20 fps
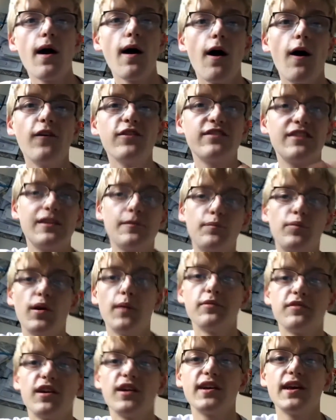Obviously, the
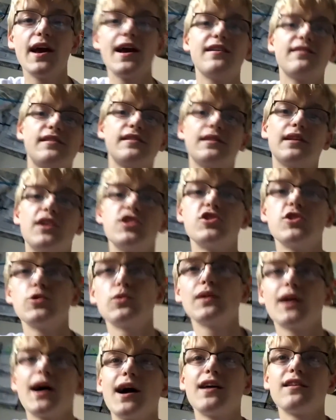prom's not yet. It's in like
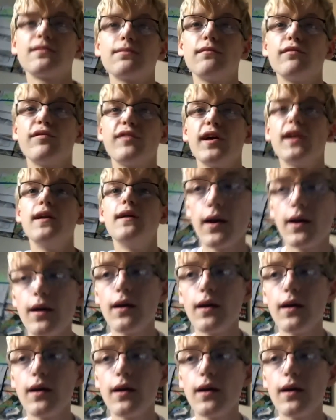July or something.